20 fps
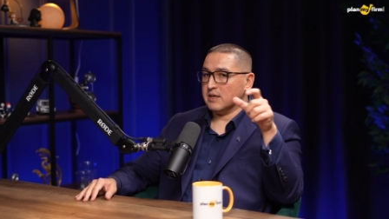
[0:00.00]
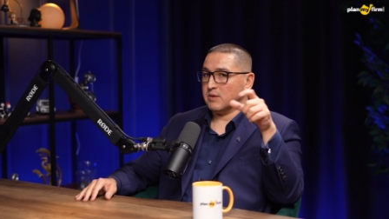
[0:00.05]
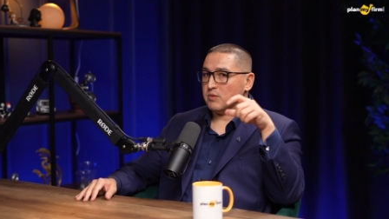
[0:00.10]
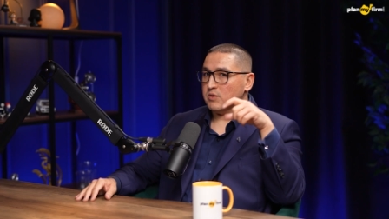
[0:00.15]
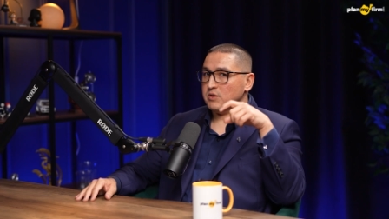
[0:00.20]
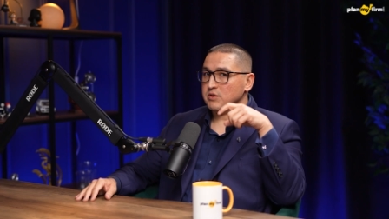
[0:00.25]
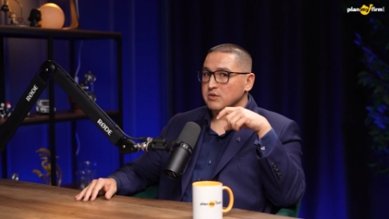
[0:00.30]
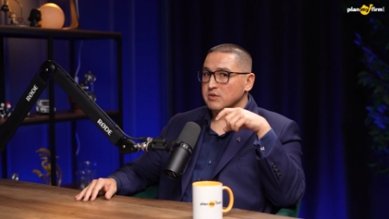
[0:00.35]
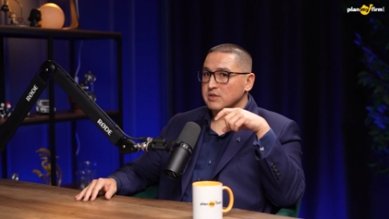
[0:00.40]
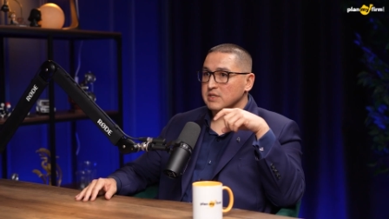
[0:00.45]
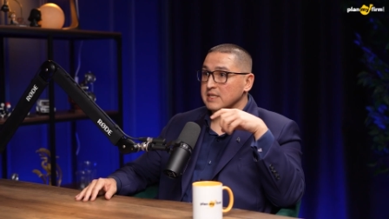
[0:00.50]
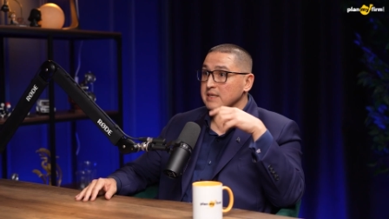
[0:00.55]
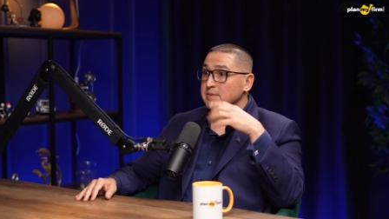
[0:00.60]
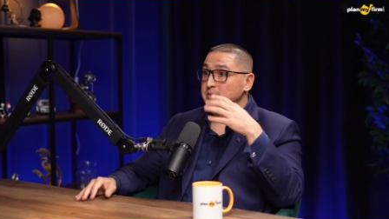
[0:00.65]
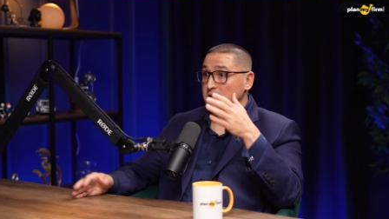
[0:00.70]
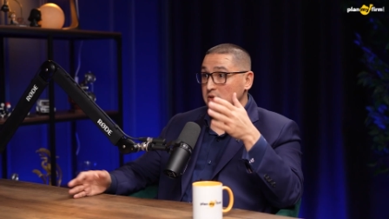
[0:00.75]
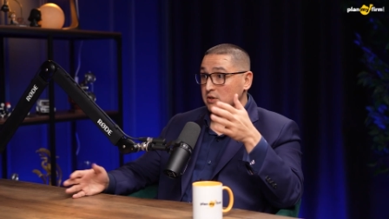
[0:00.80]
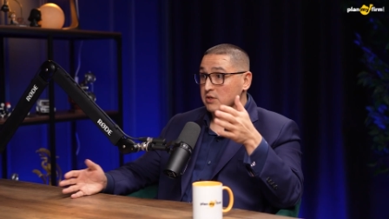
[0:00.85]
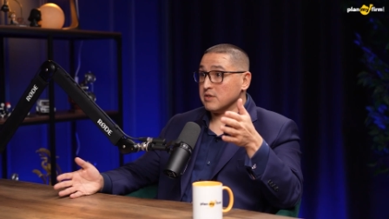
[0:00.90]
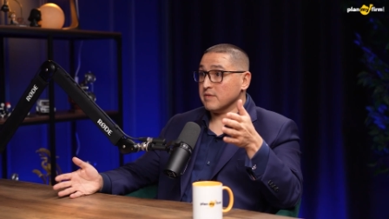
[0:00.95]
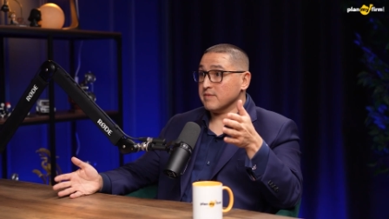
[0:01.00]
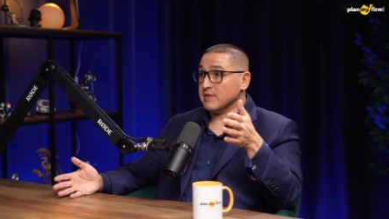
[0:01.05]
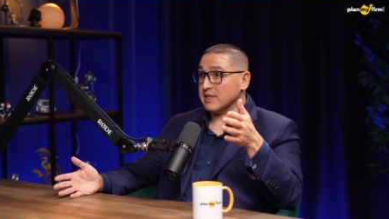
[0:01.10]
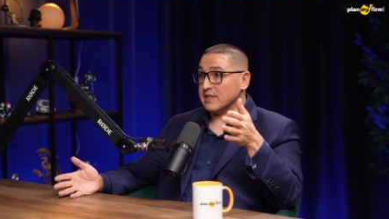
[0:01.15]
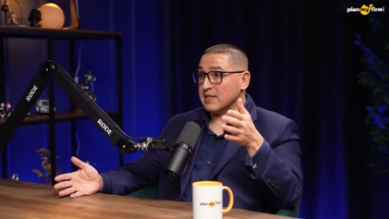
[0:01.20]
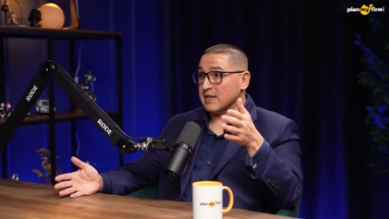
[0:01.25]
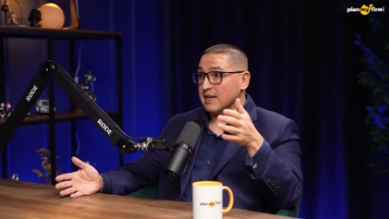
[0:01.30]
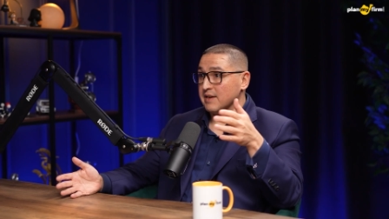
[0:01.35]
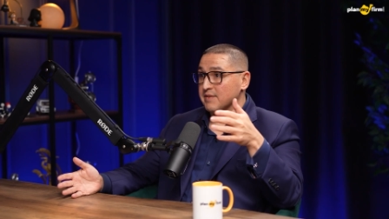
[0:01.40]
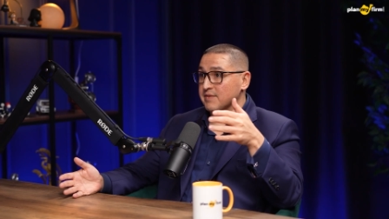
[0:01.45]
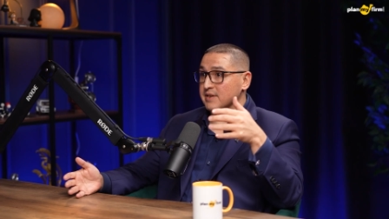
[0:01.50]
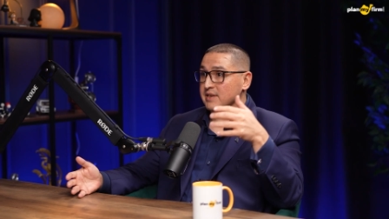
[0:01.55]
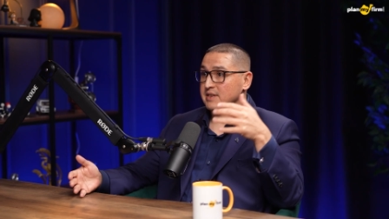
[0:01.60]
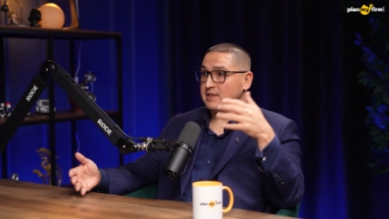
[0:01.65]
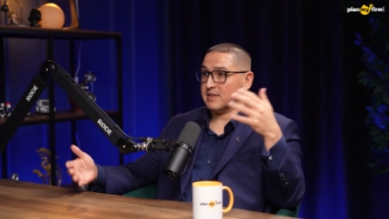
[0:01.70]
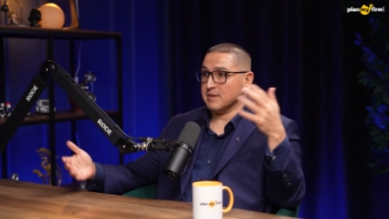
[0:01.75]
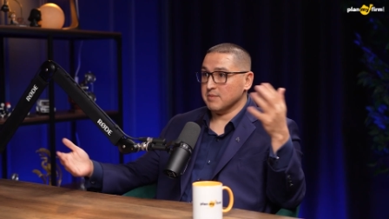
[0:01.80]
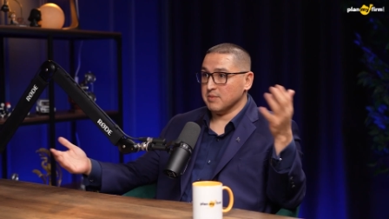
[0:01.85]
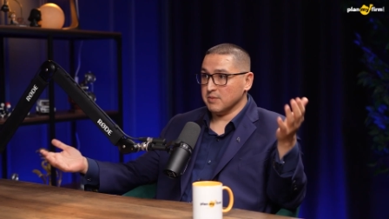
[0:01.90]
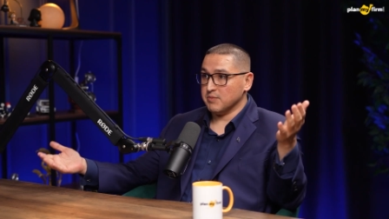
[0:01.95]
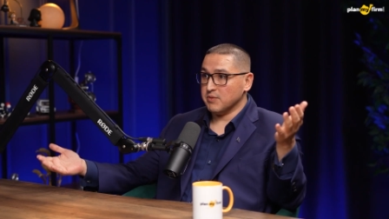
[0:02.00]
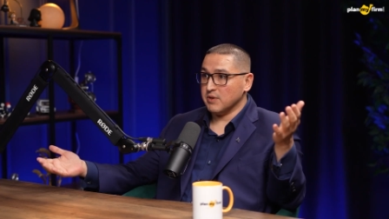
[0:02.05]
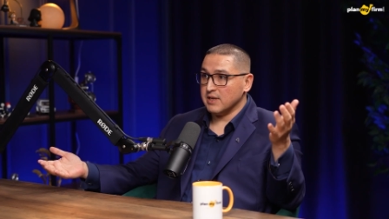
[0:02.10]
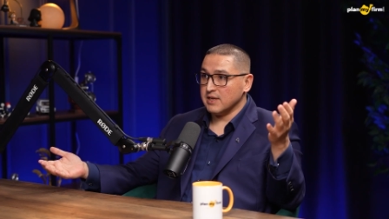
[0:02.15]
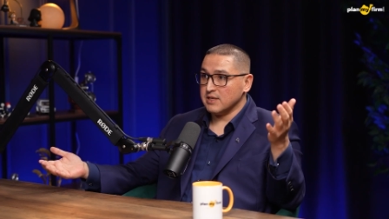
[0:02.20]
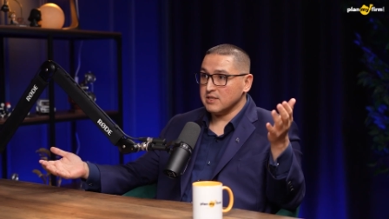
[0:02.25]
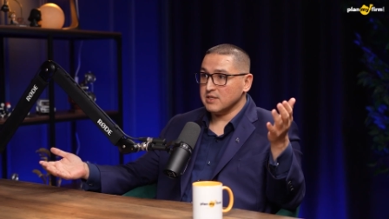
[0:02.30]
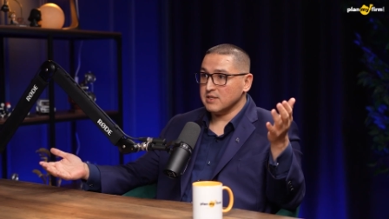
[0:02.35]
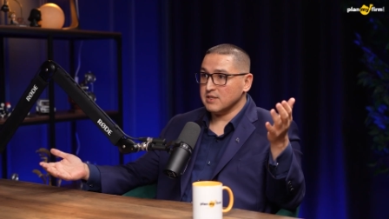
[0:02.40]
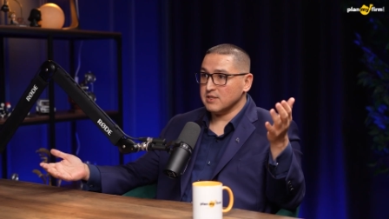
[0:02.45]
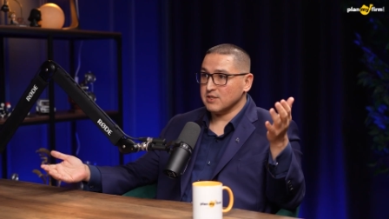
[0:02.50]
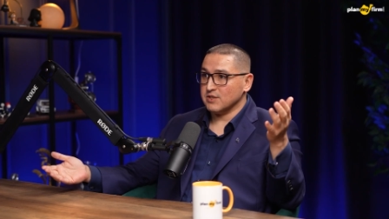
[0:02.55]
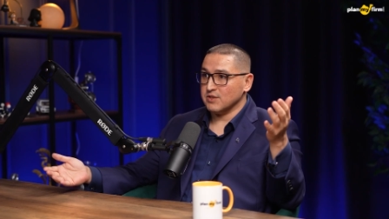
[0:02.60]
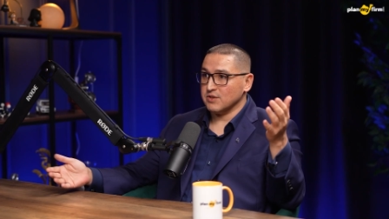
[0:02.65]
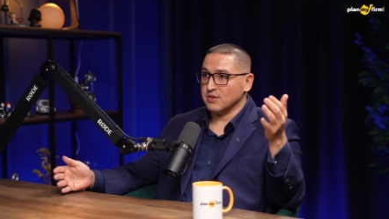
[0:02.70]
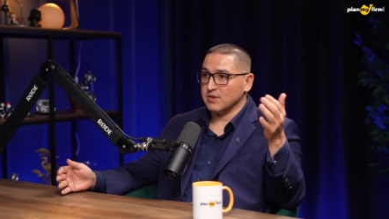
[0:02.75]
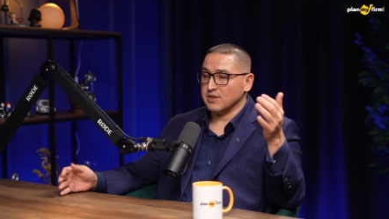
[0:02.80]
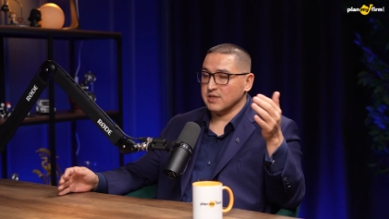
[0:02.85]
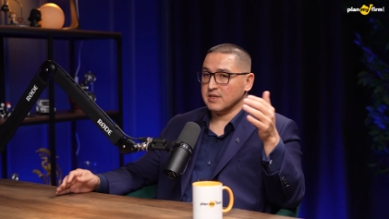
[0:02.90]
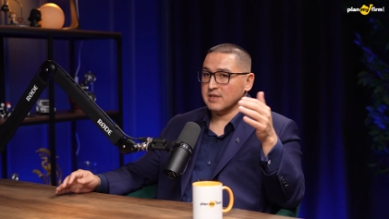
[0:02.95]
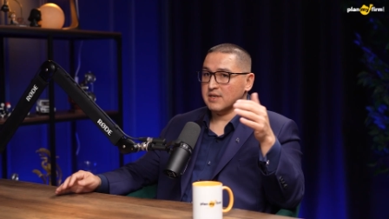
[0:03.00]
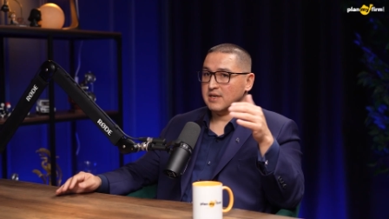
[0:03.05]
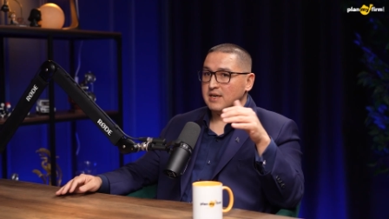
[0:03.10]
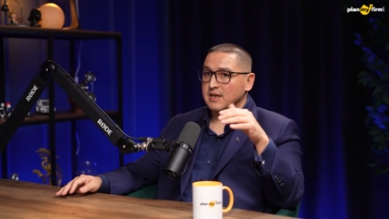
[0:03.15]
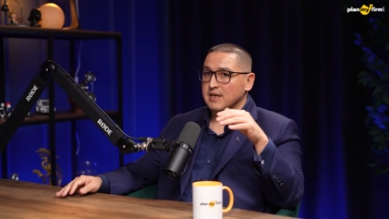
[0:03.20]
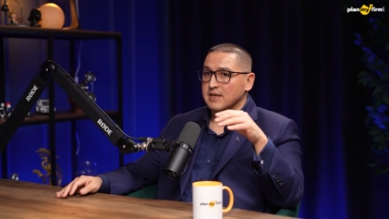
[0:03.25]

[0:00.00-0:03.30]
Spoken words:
They want to see, because of the traffic, the population is growing.